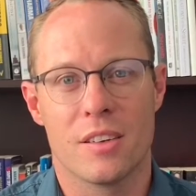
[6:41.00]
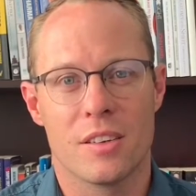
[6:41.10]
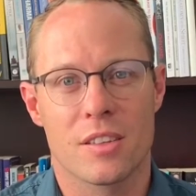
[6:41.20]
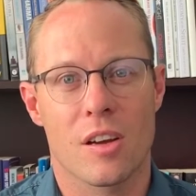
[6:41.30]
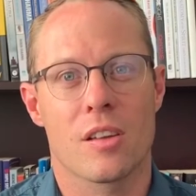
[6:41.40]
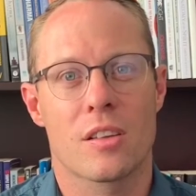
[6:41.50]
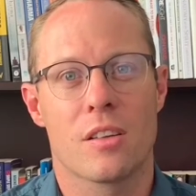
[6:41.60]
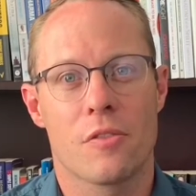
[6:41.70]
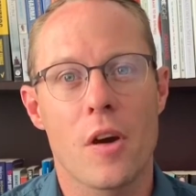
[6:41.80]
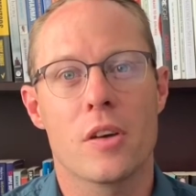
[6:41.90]
start
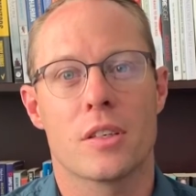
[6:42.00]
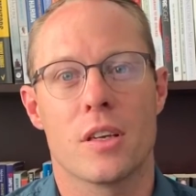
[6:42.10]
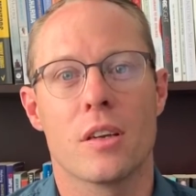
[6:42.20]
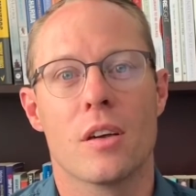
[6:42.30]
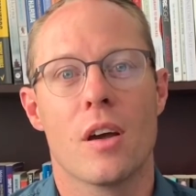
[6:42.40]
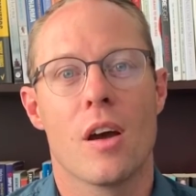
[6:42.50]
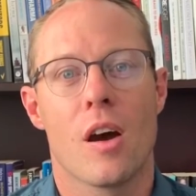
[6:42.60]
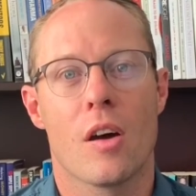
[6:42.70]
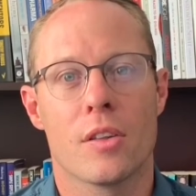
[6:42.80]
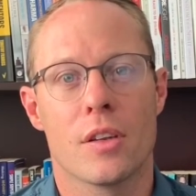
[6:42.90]
focusing
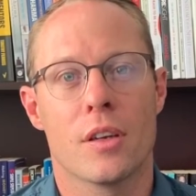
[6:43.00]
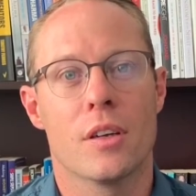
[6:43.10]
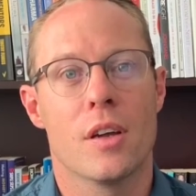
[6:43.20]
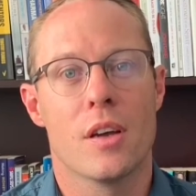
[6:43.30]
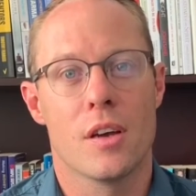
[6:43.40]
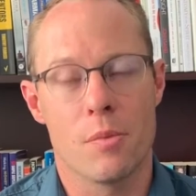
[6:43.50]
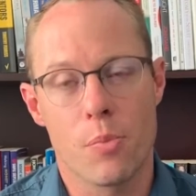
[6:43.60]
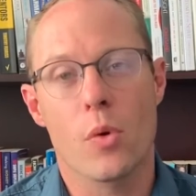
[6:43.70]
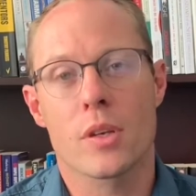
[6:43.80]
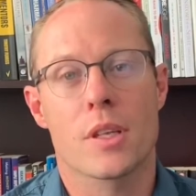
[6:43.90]
on the
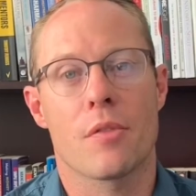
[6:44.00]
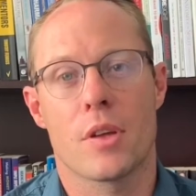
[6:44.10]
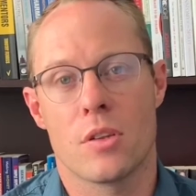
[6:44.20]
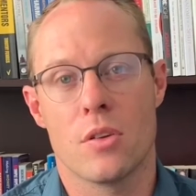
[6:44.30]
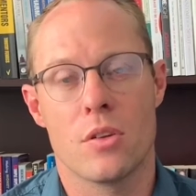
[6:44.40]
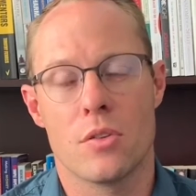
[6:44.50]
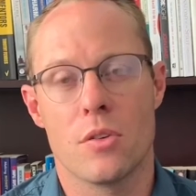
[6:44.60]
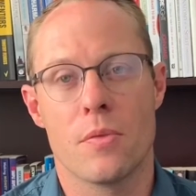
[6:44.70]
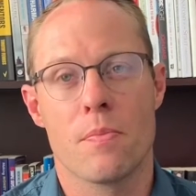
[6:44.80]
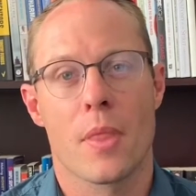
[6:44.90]
important stuff that you need to
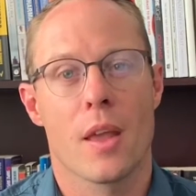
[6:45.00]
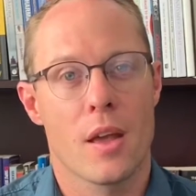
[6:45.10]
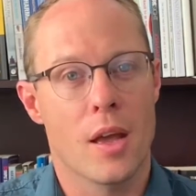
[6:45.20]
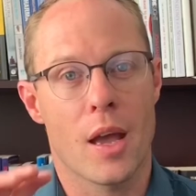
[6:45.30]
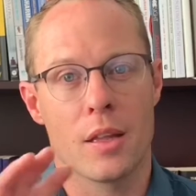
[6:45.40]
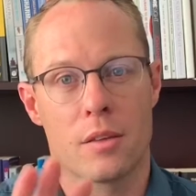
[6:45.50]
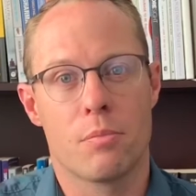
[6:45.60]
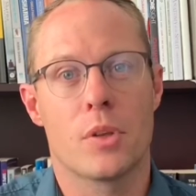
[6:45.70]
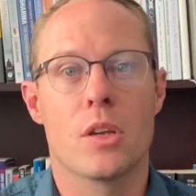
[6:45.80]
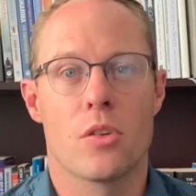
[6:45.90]
do, and
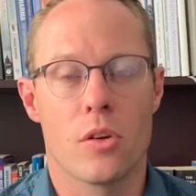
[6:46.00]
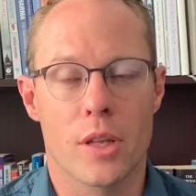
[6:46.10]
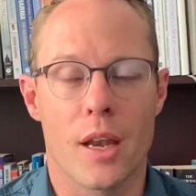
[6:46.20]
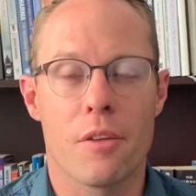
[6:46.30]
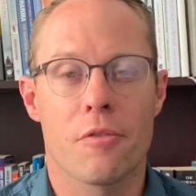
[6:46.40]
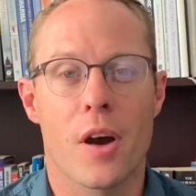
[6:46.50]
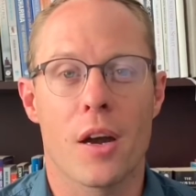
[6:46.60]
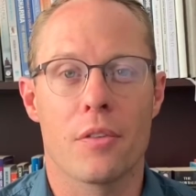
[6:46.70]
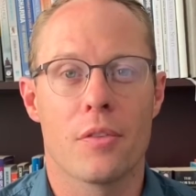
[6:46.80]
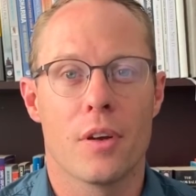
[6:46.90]
potentially your daily
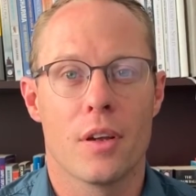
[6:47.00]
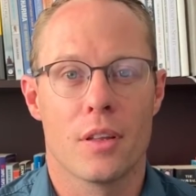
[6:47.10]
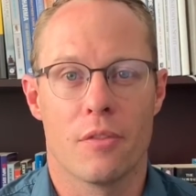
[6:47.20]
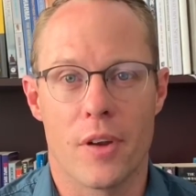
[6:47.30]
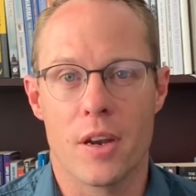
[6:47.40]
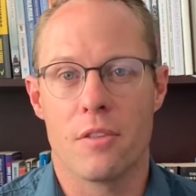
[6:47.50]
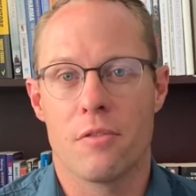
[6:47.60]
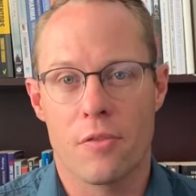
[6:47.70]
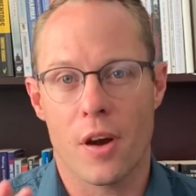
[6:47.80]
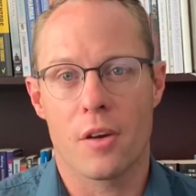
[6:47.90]
five, the very
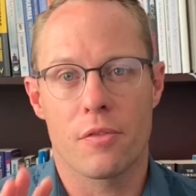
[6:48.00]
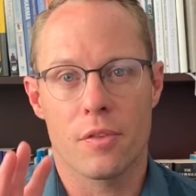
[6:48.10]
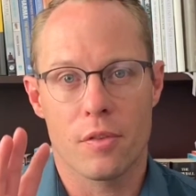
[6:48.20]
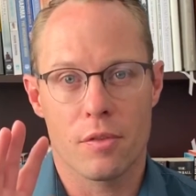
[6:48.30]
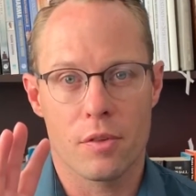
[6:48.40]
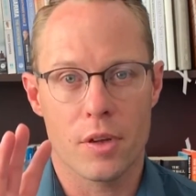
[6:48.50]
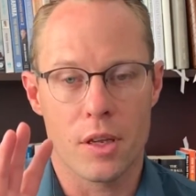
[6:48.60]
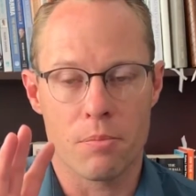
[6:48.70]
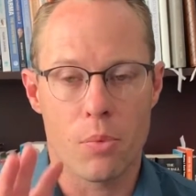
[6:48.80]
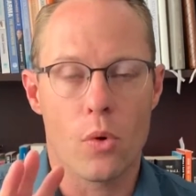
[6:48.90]
five
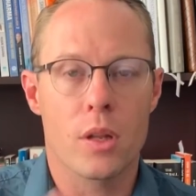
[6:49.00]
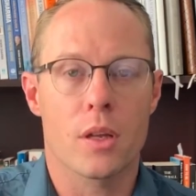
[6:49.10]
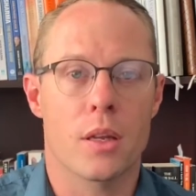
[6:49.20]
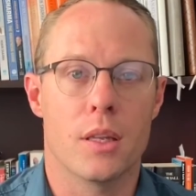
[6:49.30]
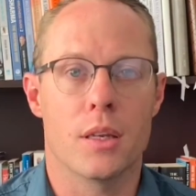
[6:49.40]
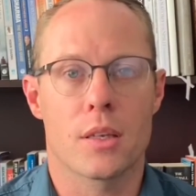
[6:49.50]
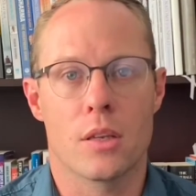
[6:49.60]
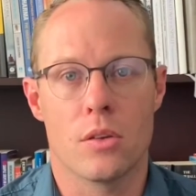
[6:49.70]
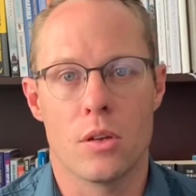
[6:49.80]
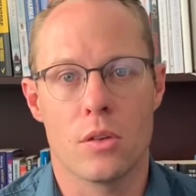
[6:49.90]
important ideas
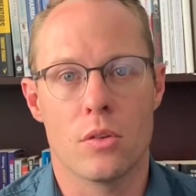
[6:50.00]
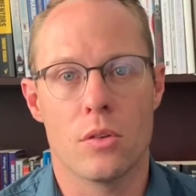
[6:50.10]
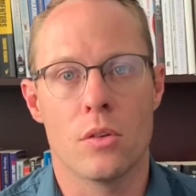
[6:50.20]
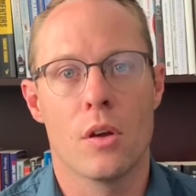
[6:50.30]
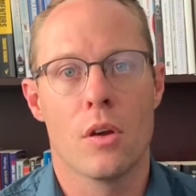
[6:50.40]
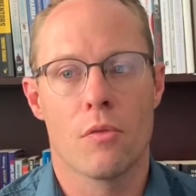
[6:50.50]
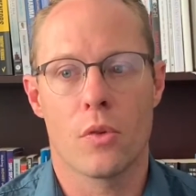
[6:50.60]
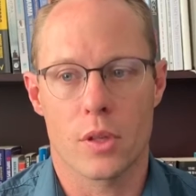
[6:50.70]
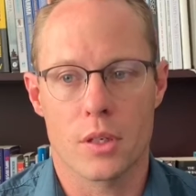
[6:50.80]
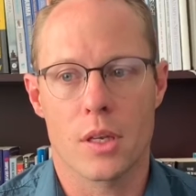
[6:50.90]
that you need to do
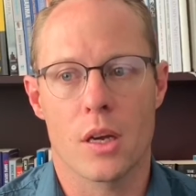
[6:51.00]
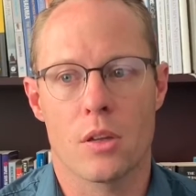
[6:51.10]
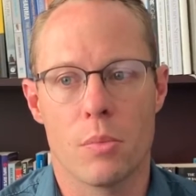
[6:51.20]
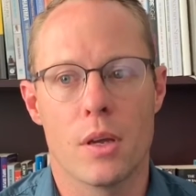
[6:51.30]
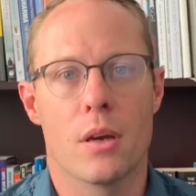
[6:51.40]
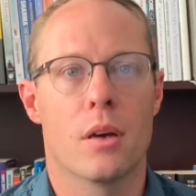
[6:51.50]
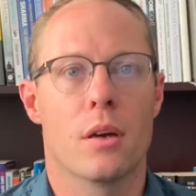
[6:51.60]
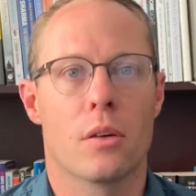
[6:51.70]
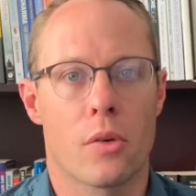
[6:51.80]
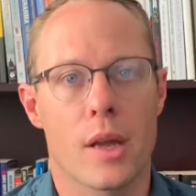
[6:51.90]
for this day to be a
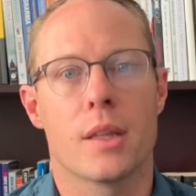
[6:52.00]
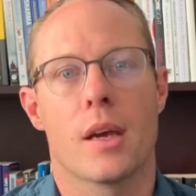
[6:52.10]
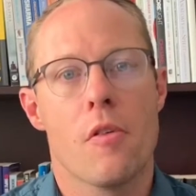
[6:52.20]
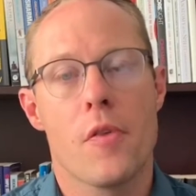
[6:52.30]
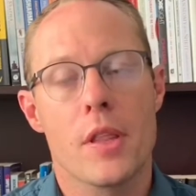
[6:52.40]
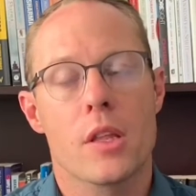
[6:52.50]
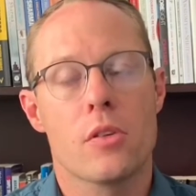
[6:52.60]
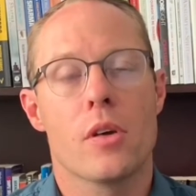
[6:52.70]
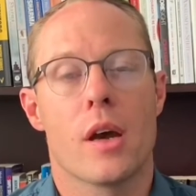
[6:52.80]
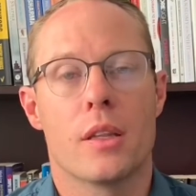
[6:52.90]
great day. Further
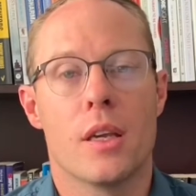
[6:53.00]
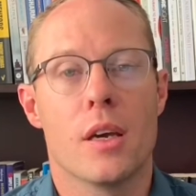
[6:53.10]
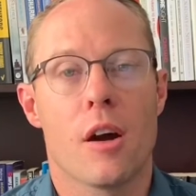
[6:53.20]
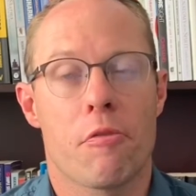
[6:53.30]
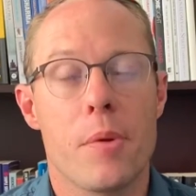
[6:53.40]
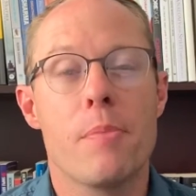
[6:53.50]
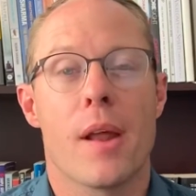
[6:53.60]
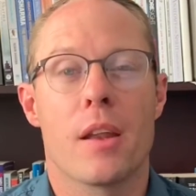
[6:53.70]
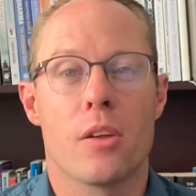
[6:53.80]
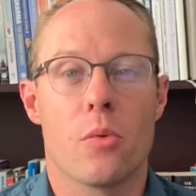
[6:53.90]
to the idea of
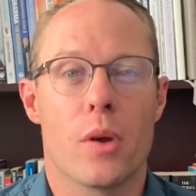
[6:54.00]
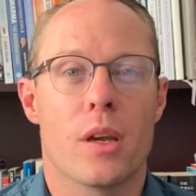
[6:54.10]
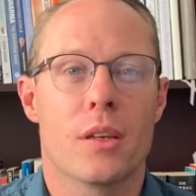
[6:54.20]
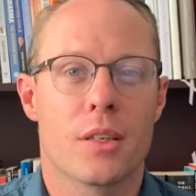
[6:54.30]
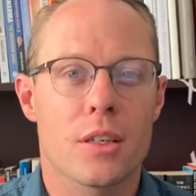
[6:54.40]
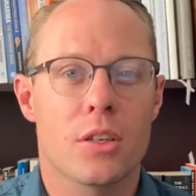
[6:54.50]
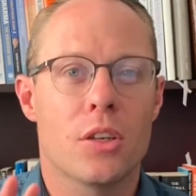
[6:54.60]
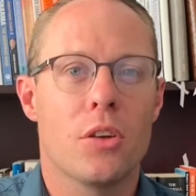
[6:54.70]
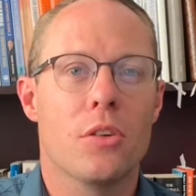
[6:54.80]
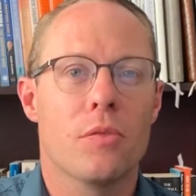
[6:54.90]
pre-planning your week,
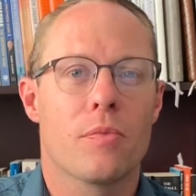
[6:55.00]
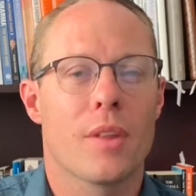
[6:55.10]
just two